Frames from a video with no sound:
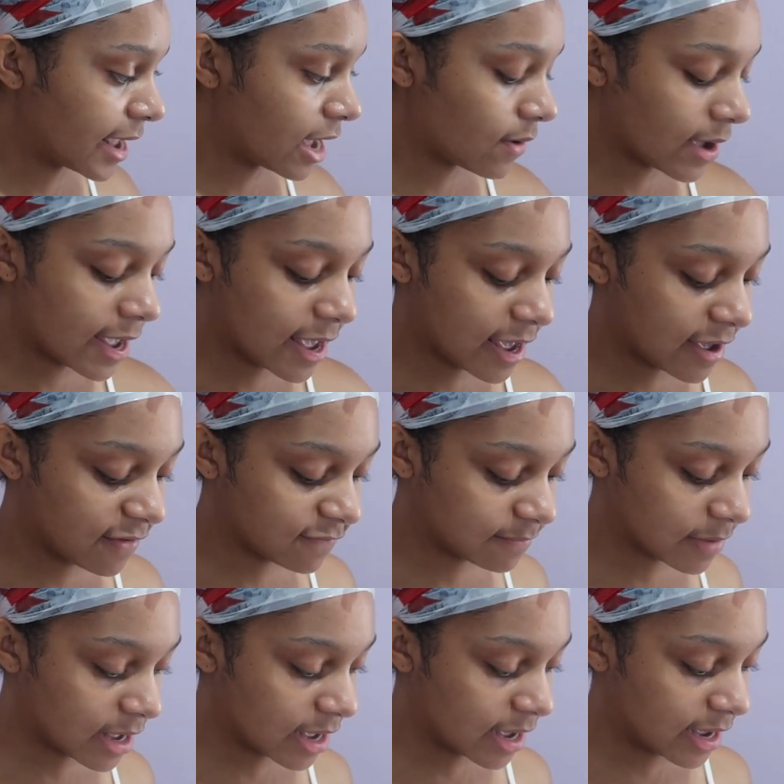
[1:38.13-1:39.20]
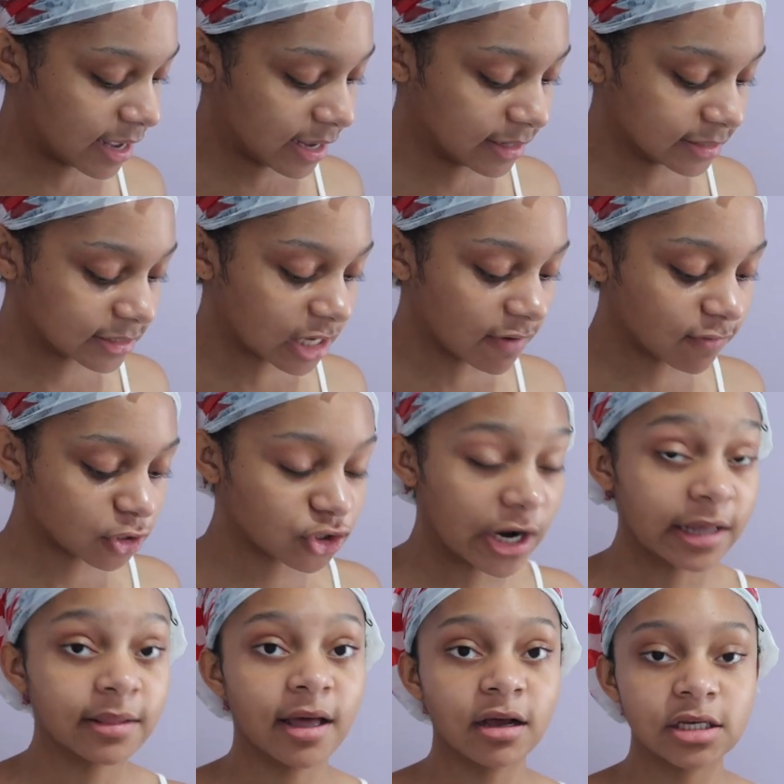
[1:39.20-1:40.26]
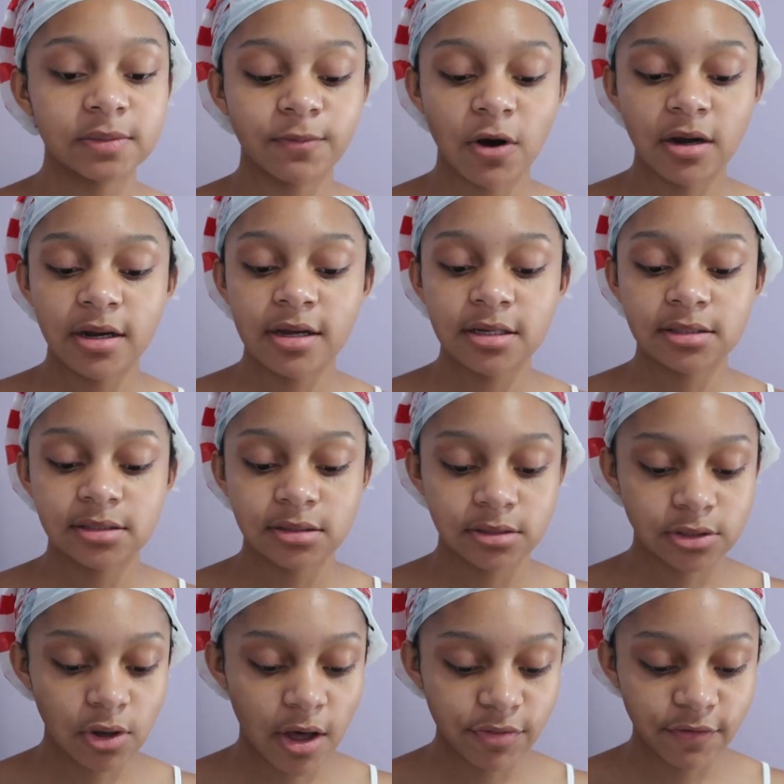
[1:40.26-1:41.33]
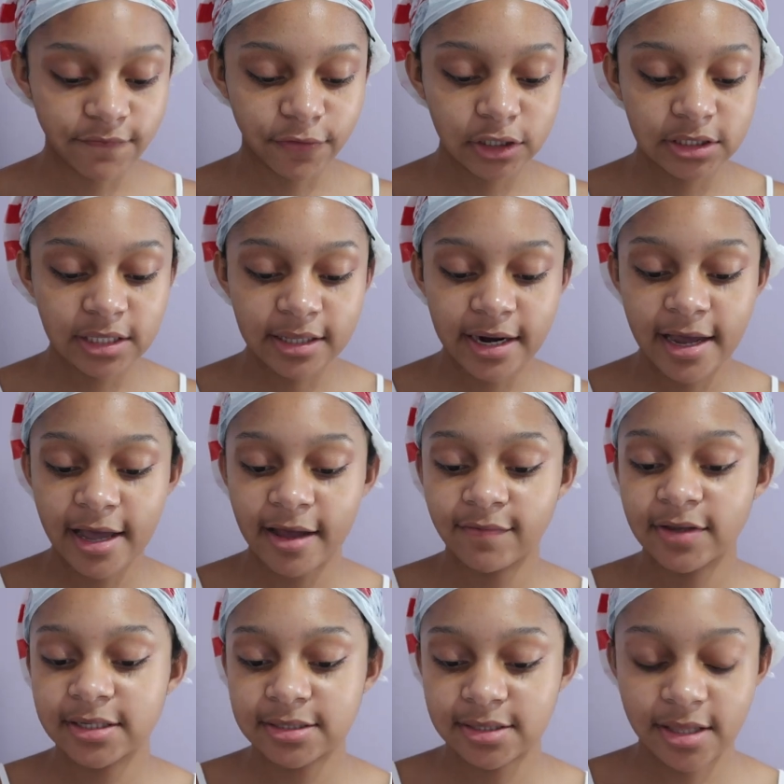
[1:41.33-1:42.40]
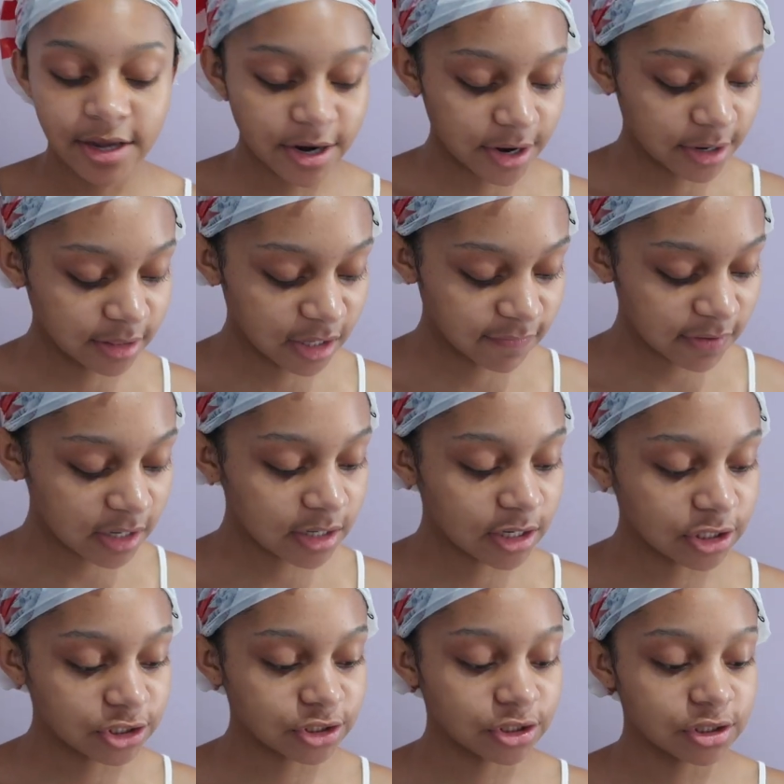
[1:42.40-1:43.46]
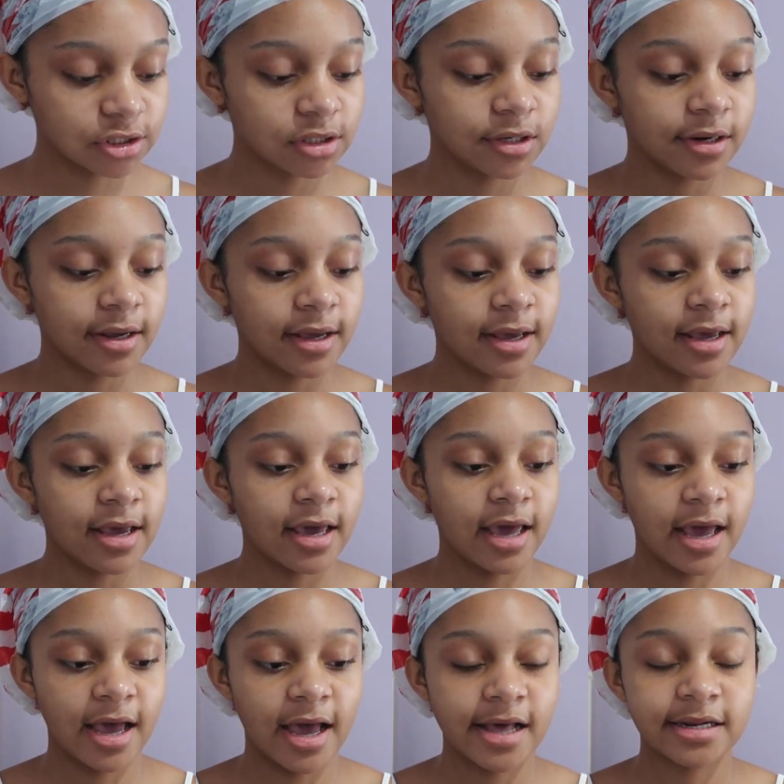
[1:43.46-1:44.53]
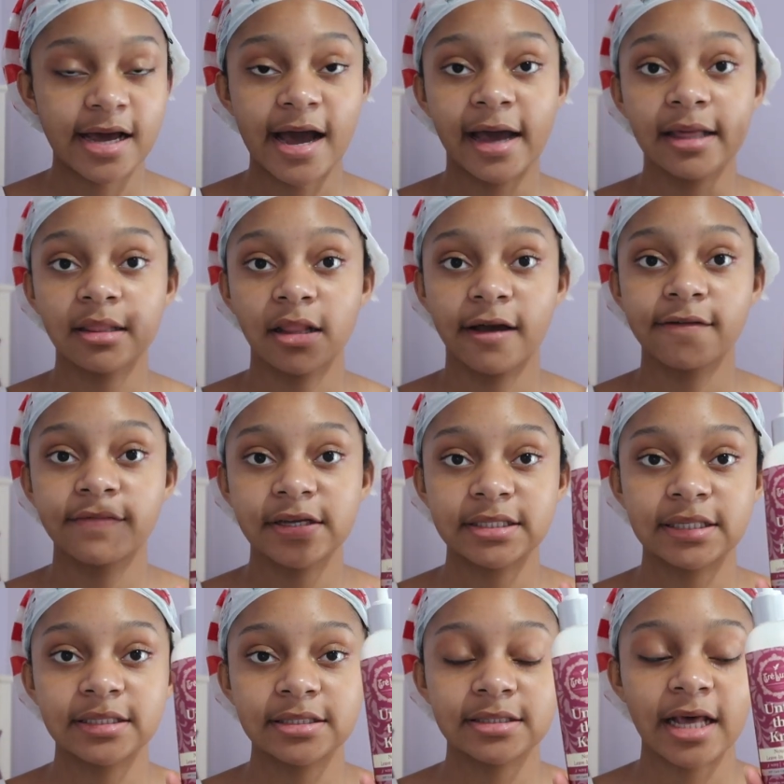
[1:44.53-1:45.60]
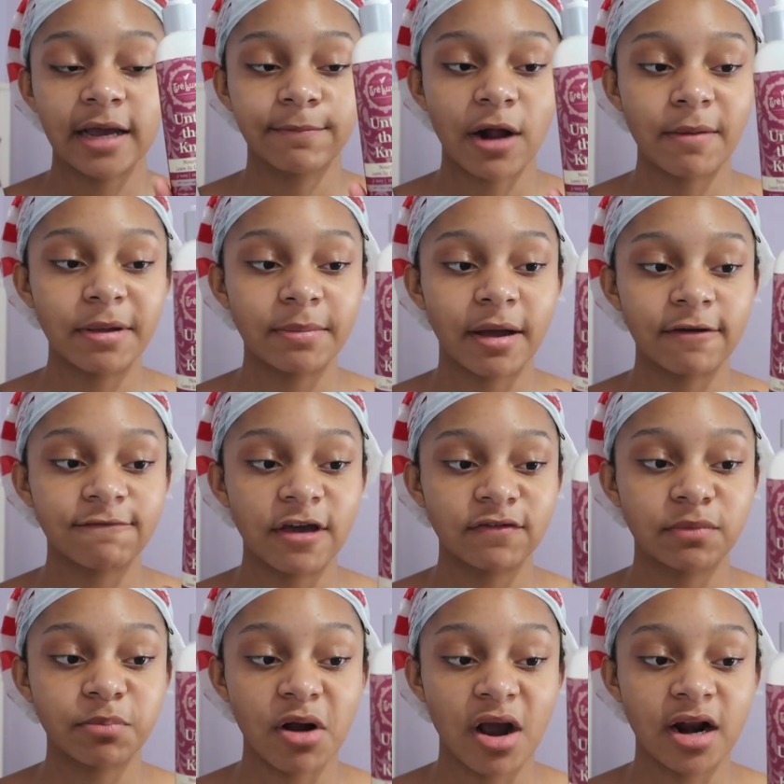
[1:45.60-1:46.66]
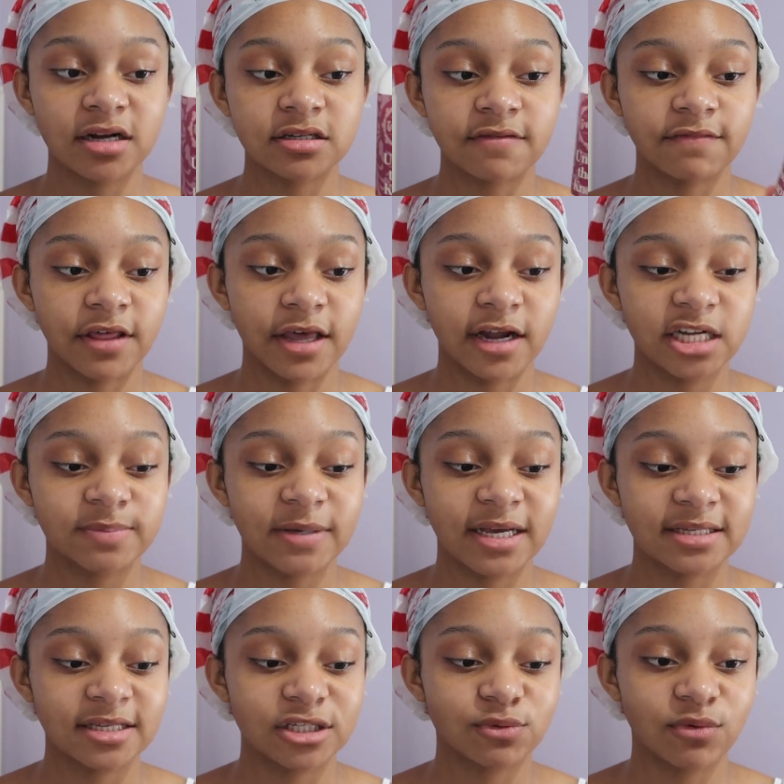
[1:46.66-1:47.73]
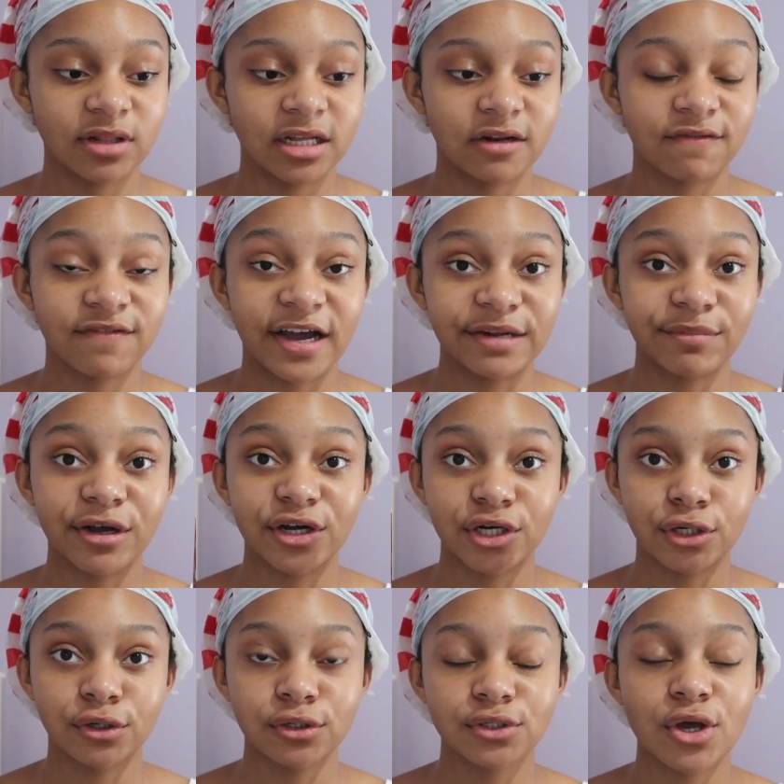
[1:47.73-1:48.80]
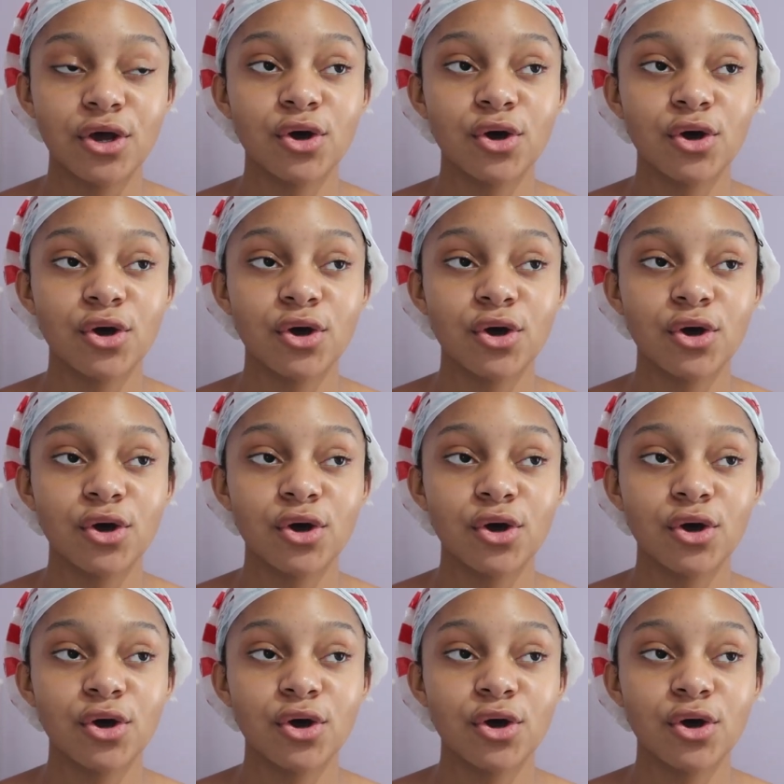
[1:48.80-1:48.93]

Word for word: now I have my Discover Tray Lux products. So the first thing that I have is their leave-in conditioner, and I love this. This is like probably my favorite product of theirs because this really defined my curls.